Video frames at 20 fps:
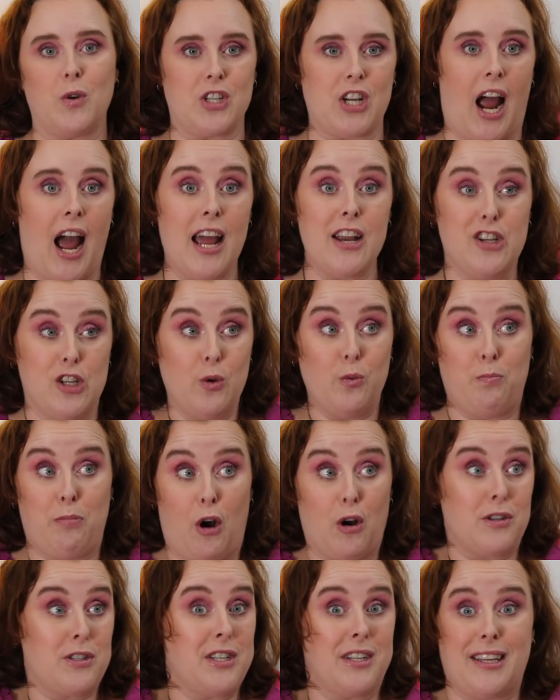which I do
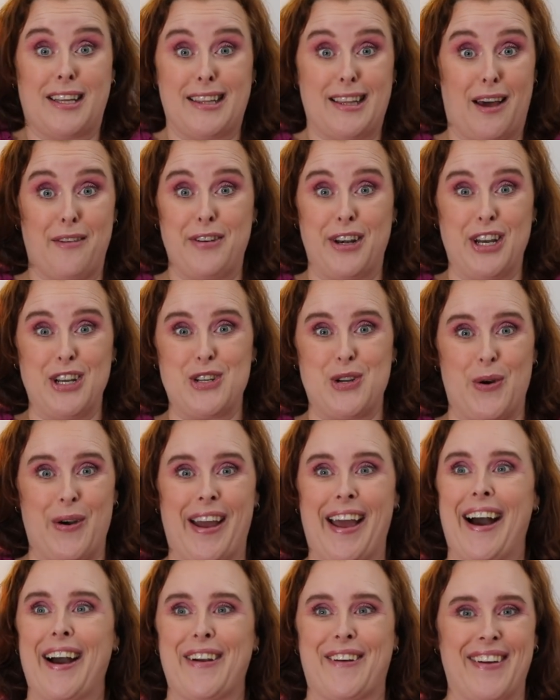personally love and
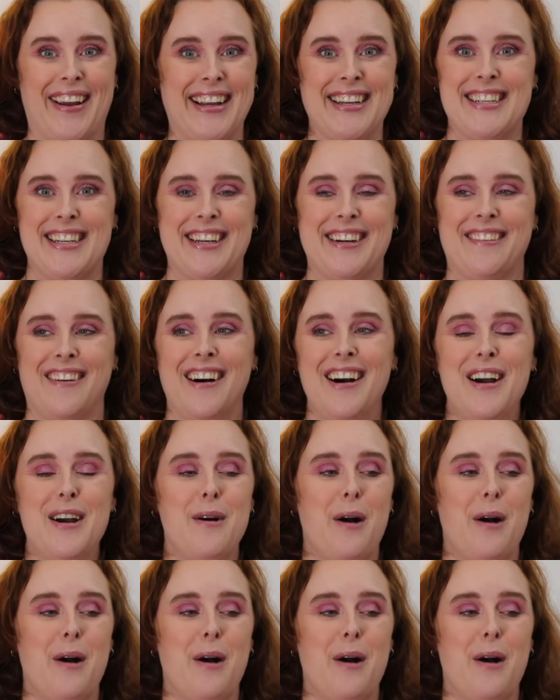enjoy a great deal.